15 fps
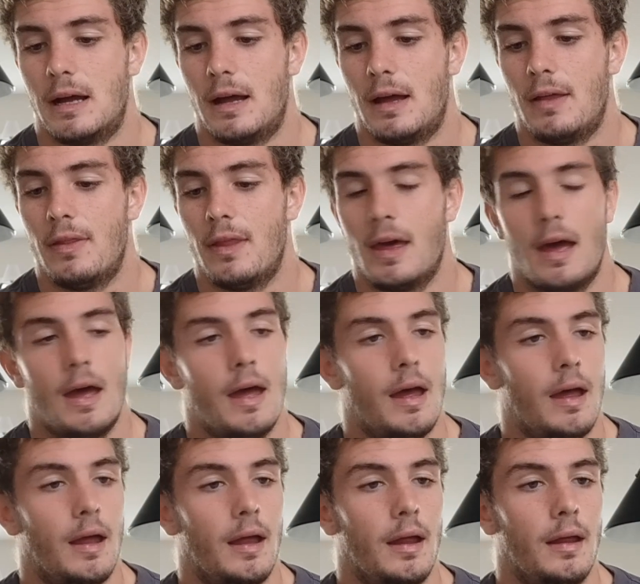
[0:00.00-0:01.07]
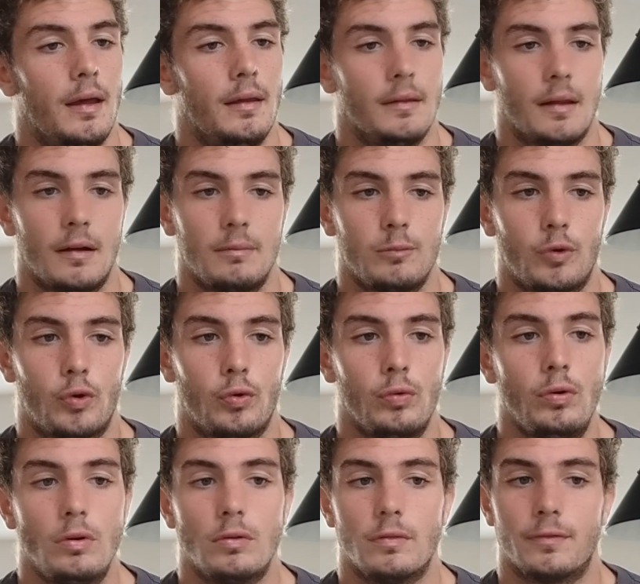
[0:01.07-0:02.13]
And then let them
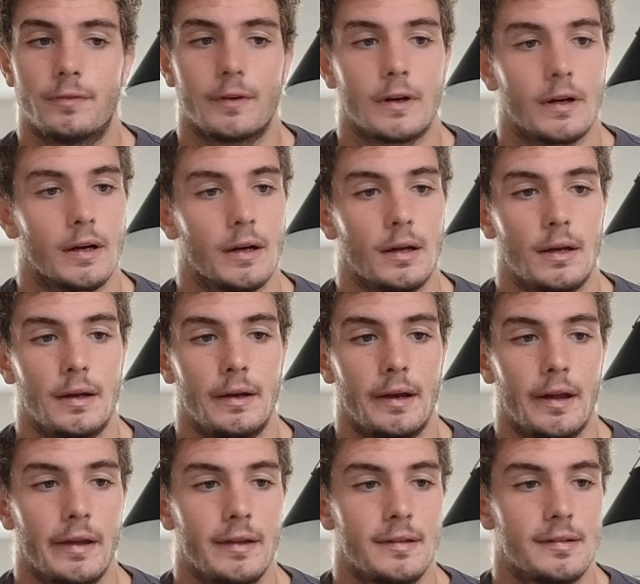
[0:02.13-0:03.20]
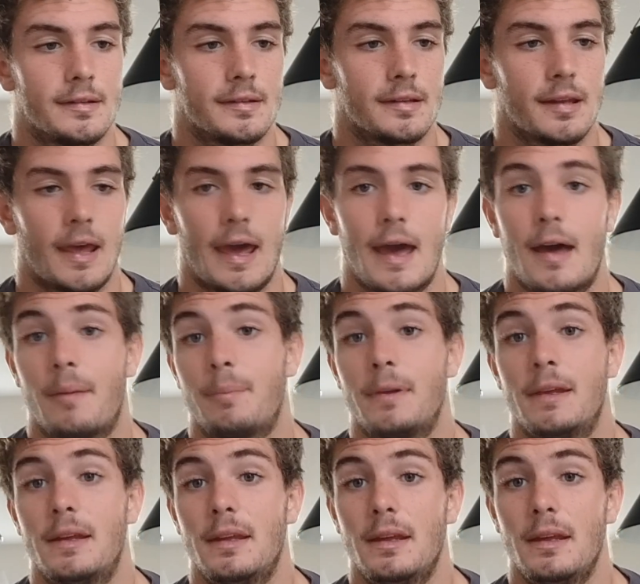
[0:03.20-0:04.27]
cool for a nice,
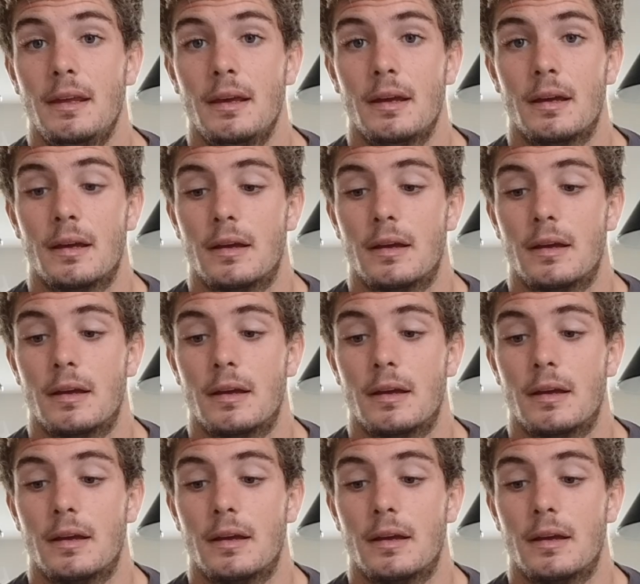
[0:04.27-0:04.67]
happy